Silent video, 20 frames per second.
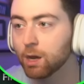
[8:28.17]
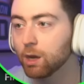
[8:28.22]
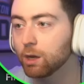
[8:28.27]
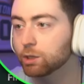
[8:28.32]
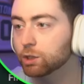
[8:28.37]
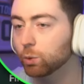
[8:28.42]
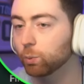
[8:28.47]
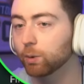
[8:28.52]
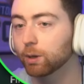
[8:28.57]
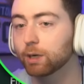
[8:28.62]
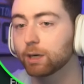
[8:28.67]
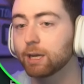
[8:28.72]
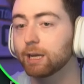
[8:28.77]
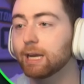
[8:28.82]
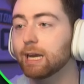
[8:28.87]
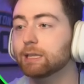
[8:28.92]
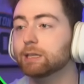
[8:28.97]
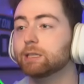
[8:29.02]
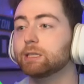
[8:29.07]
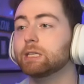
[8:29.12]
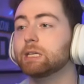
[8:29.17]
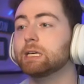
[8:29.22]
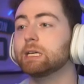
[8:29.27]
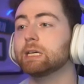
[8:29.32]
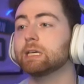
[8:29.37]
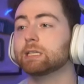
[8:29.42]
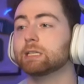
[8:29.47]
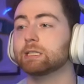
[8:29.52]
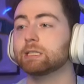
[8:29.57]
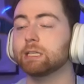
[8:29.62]
So we're going to get the
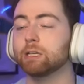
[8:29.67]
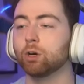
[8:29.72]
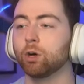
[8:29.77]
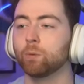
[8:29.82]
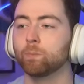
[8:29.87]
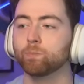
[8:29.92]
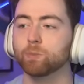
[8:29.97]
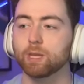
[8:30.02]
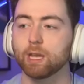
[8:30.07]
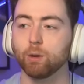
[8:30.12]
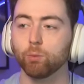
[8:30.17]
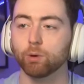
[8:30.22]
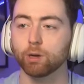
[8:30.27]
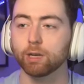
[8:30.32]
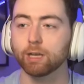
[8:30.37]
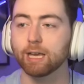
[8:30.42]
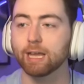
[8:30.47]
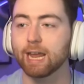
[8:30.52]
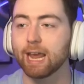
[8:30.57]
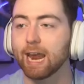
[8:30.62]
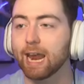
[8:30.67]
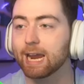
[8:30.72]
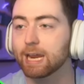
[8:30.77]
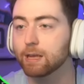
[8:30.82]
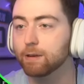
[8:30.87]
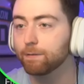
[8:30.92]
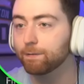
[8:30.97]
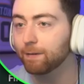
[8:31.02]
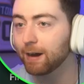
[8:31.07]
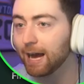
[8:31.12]
steal and we're going to get
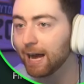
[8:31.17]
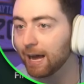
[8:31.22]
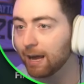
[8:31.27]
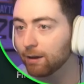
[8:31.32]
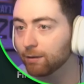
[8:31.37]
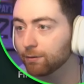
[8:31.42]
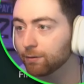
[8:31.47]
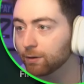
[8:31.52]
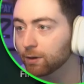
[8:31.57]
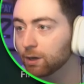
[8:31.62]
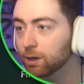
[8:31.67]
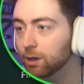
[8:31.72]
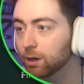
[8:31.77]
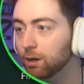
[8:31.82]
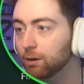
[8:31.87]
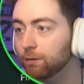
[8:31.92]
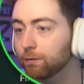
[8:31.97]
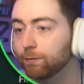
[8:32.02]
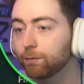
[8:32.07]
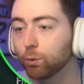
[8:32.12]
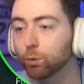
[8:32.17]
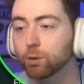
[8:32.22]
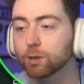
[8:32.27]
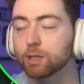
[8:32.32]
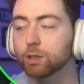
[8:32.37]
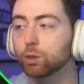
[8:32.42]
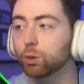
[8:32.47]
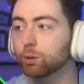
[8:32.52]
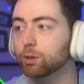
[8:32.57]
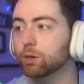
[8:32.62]
85 for the
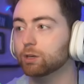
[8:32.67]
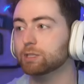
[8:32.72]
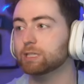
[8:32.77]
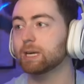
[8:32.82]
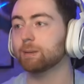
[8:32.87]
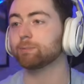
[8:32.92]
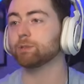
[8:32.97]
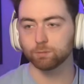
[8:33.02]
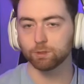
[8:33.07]
gold interceptor.